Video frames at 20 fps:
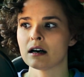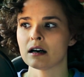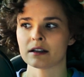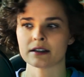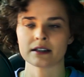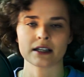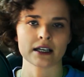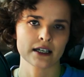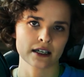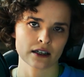
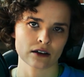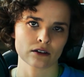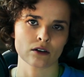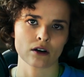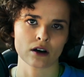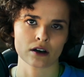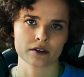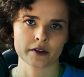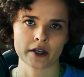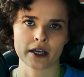they get a
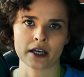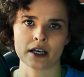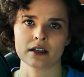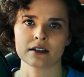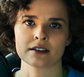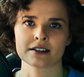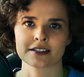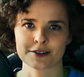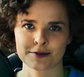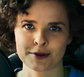lot of
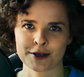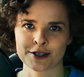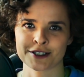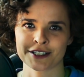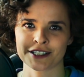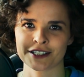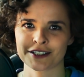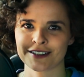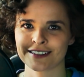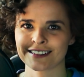hate,
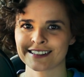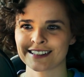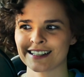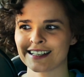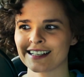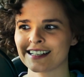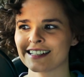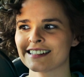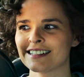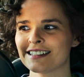especially
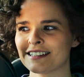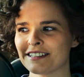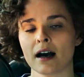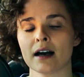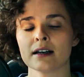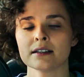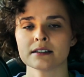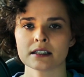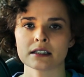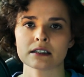online.
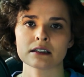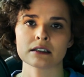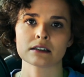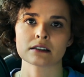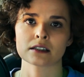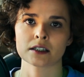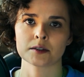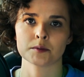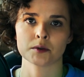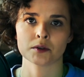I take
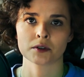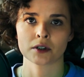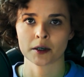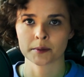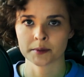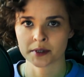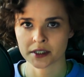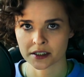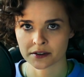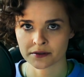these Sun Moon
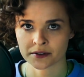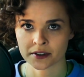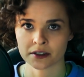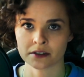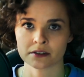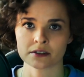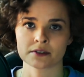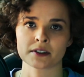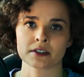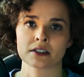combination
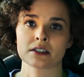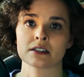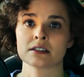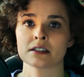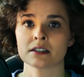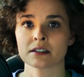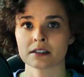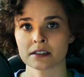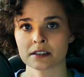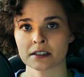videos very
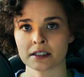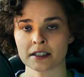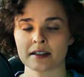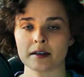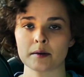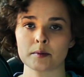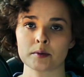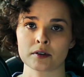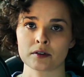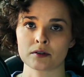seriously.
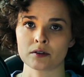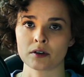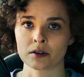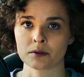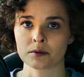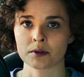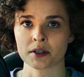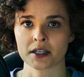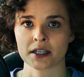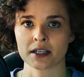I put a lot
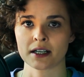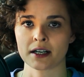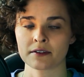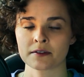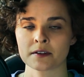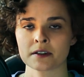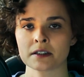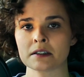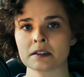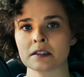of work and
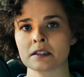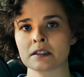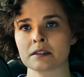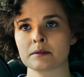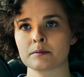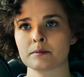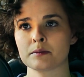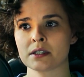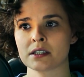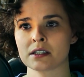effort into
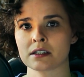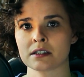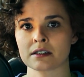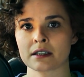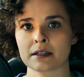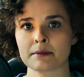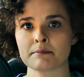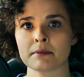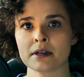them because I'm